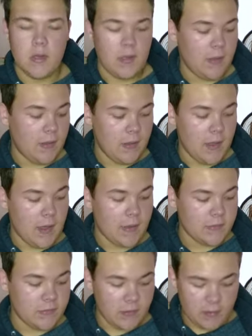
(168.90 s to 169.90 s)
it
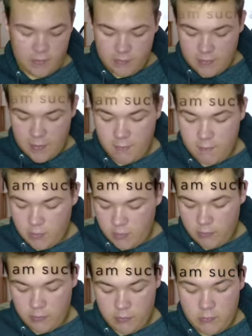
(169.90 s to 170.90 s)
has a thing where
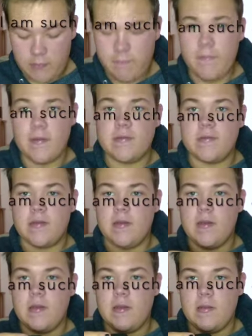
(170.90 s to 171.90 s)
you it fits in
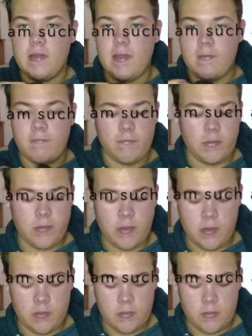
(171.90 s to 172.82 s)
the thing for the